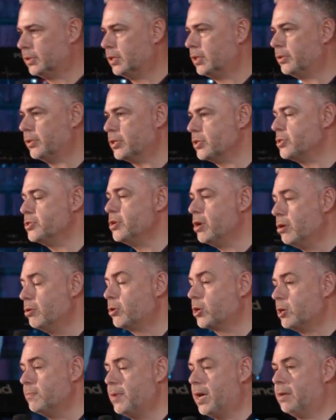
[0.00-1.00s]
There's no
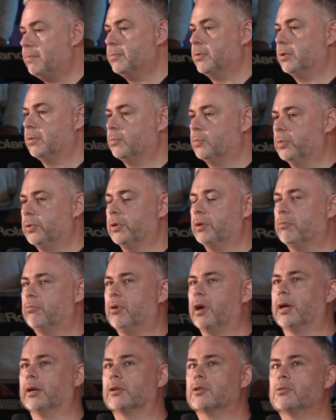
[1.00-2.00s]
commandment that
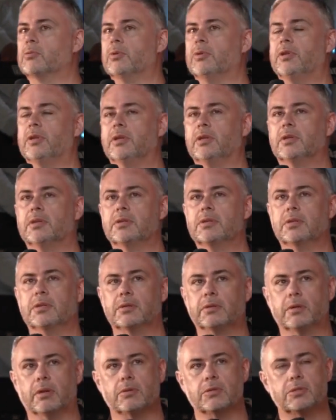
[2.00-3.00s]
ranks with these,
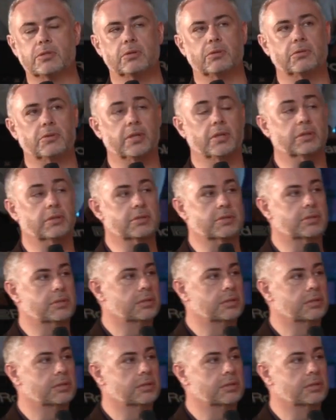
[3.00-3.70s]
those two things.